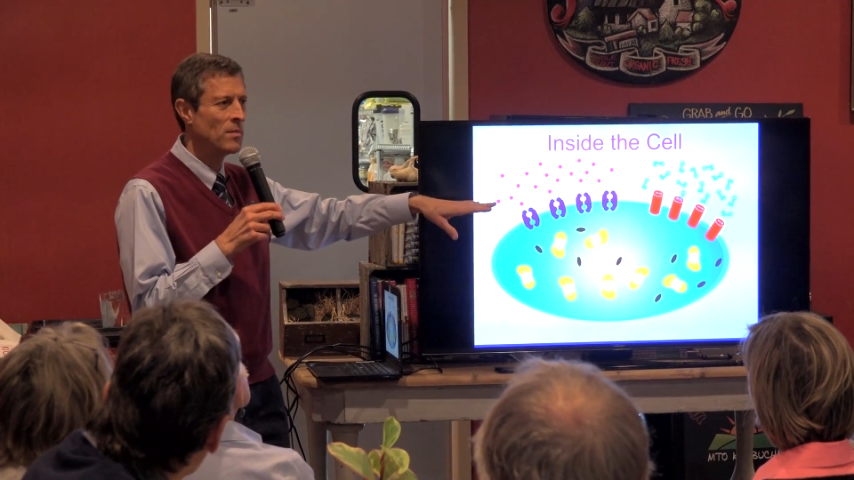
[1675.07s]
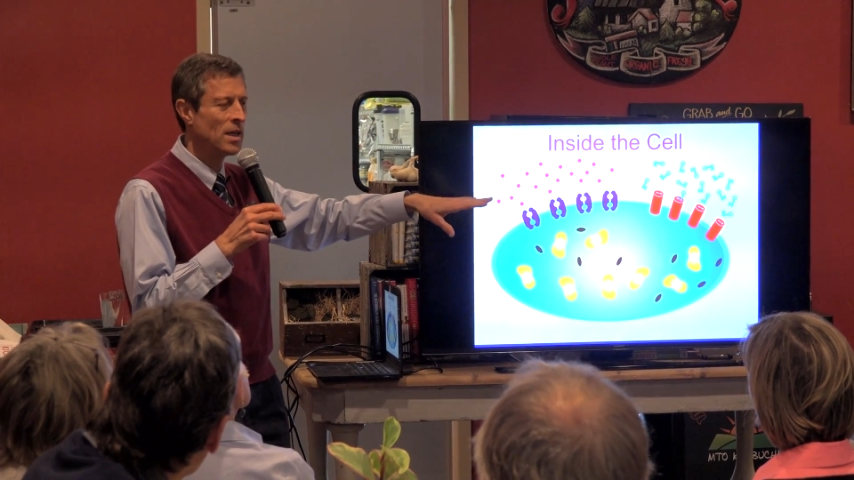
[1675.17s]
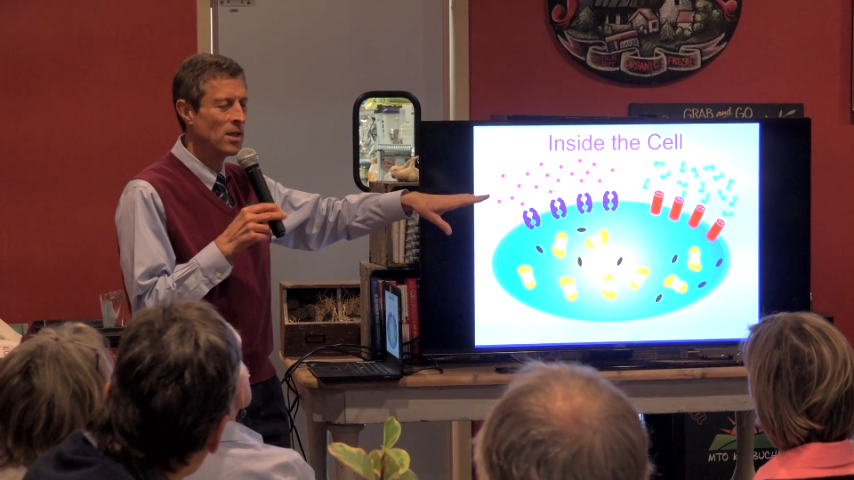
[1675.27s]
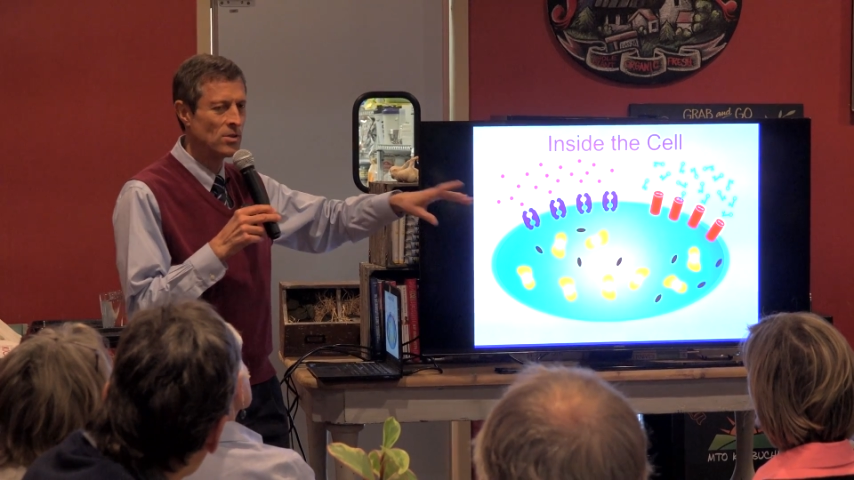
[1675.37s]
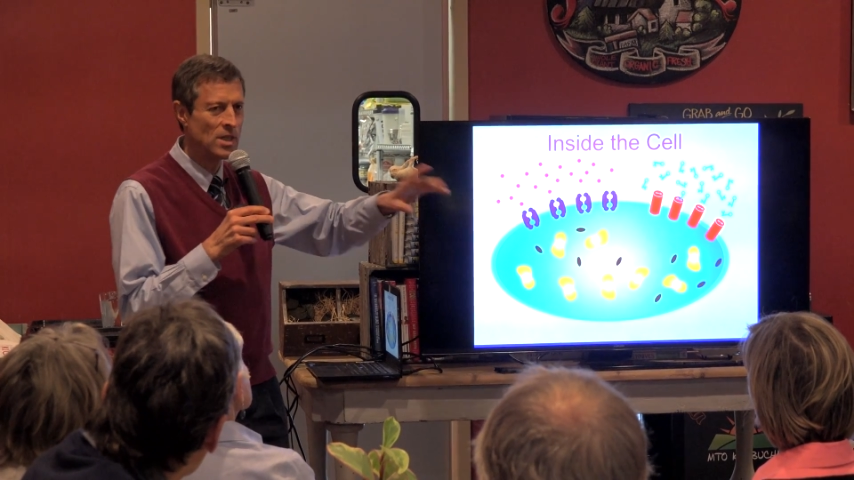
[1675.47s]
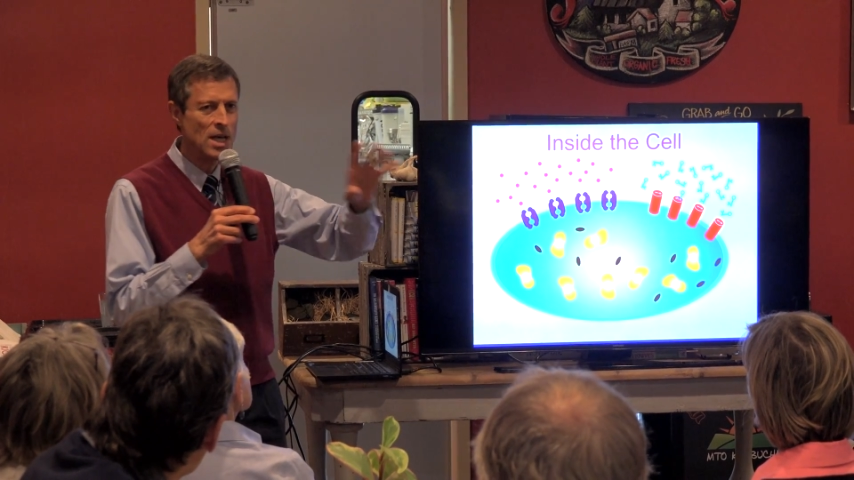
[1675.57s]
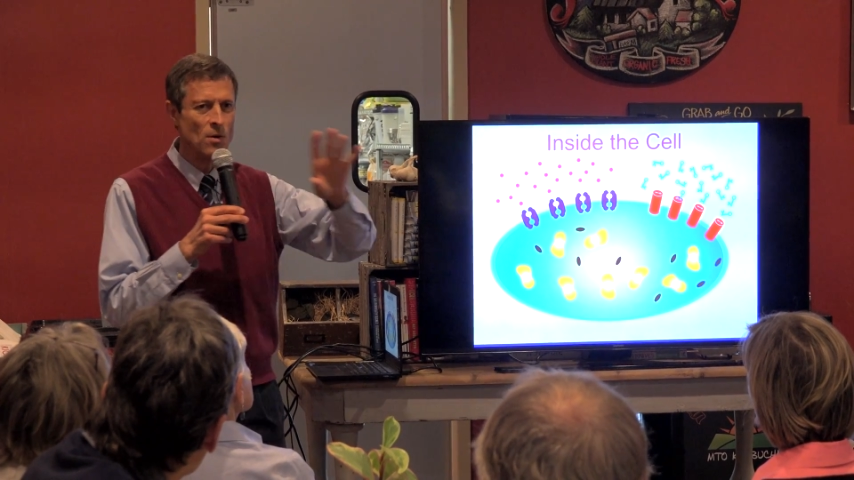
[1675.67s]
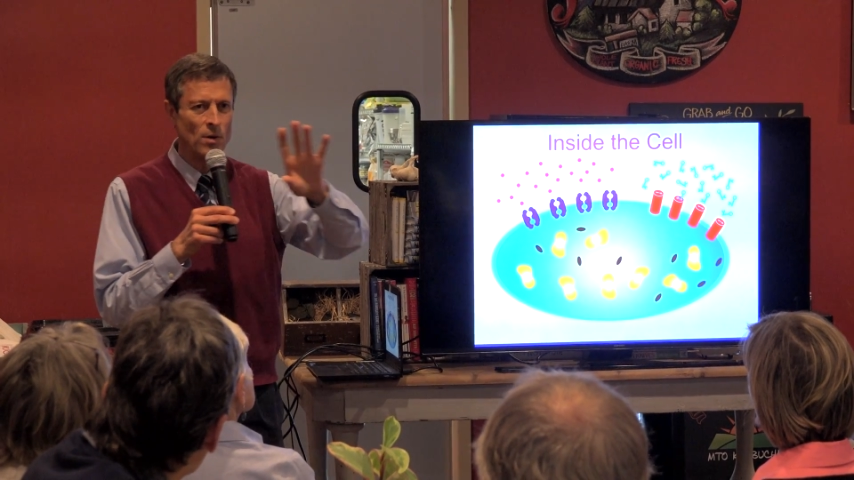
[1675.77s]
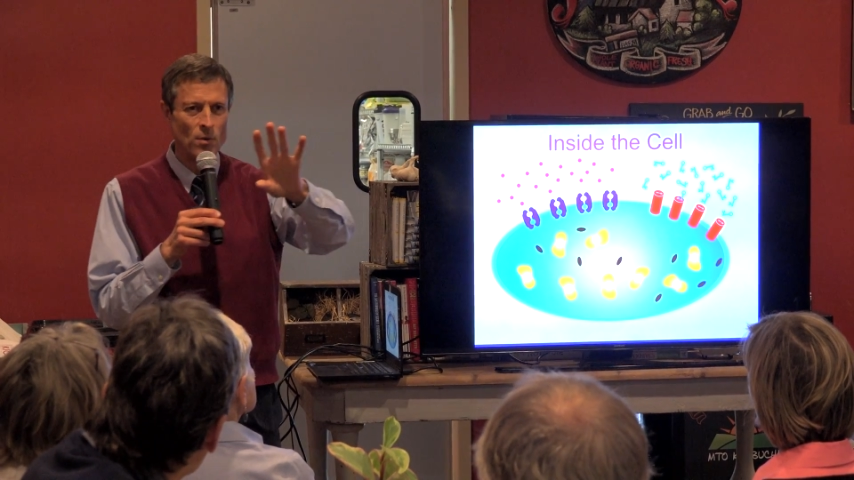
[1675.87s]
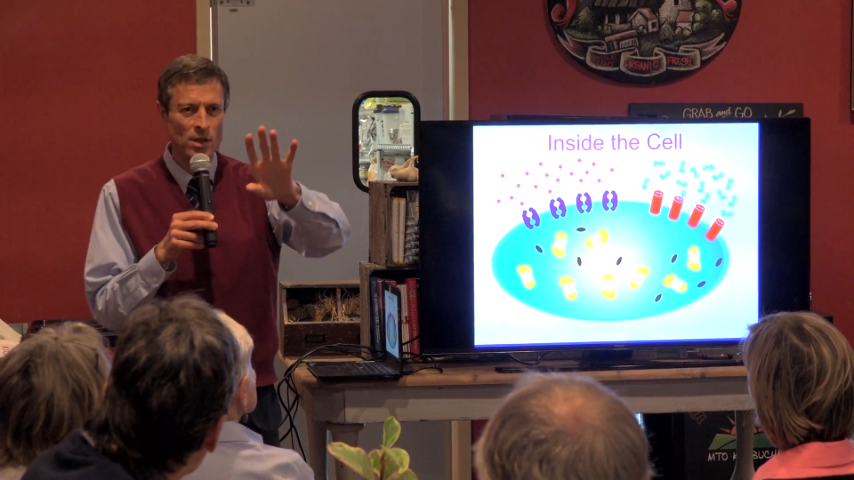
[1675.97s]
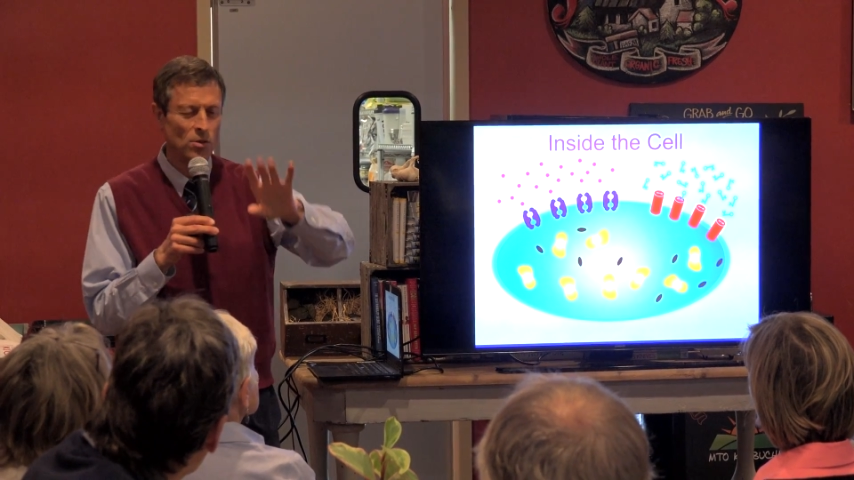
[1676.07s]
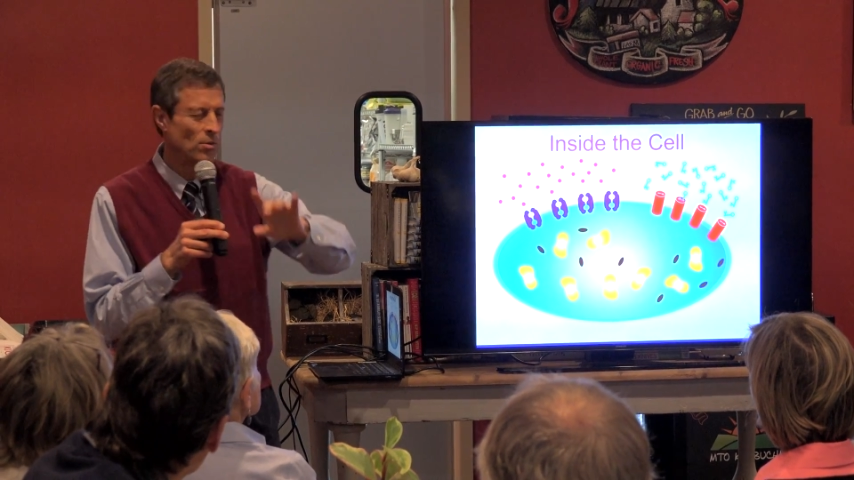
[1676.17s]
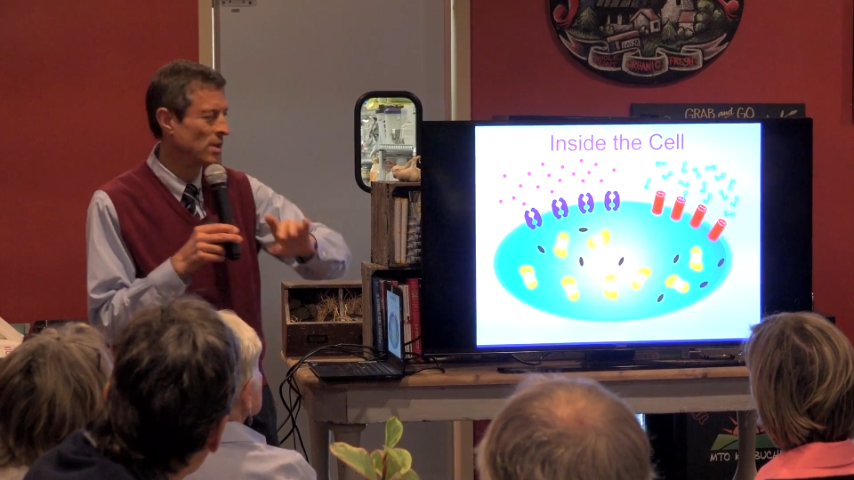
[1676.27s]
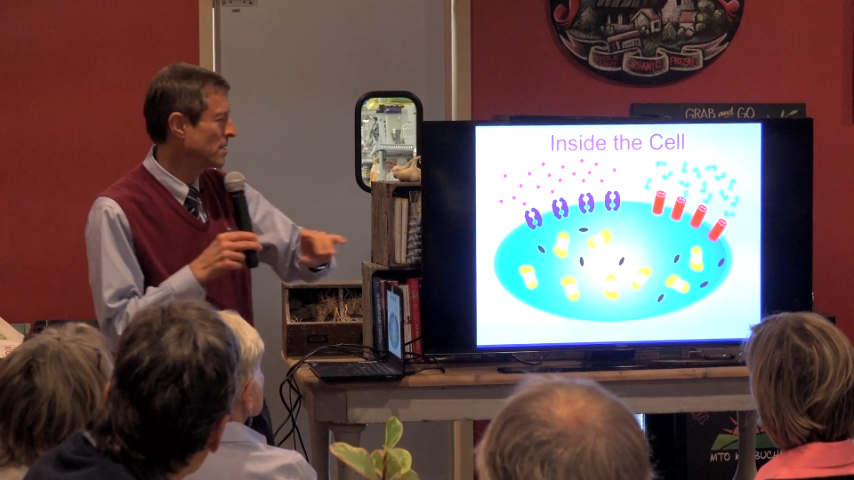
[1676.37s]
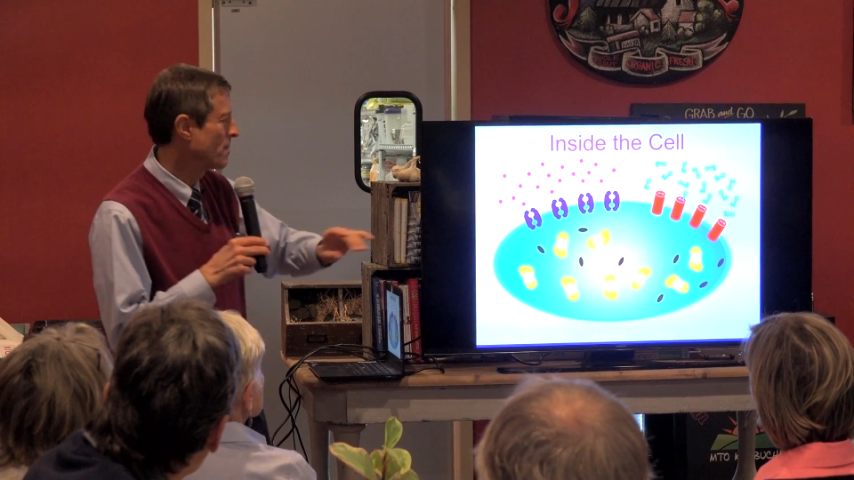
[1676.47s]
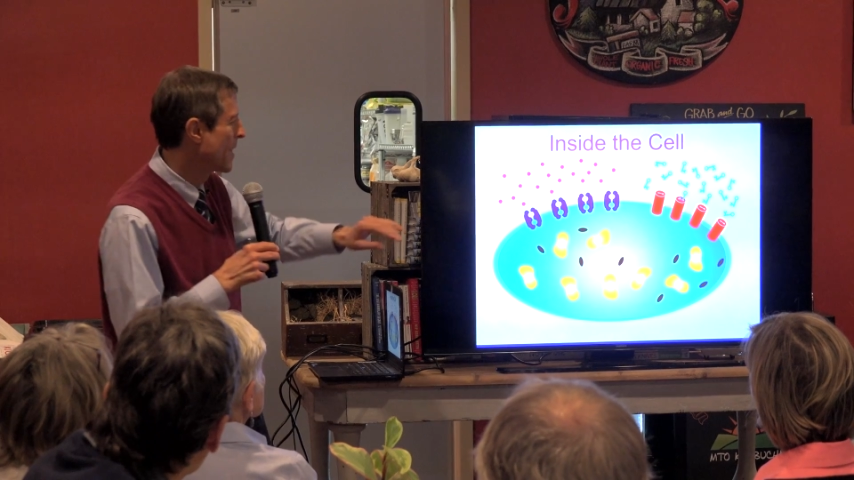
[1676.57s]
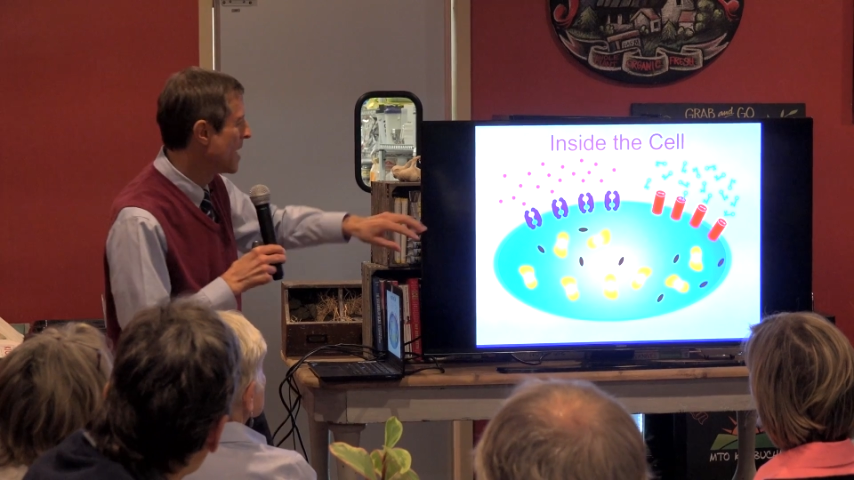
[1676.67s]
many years. I want to walk you through this.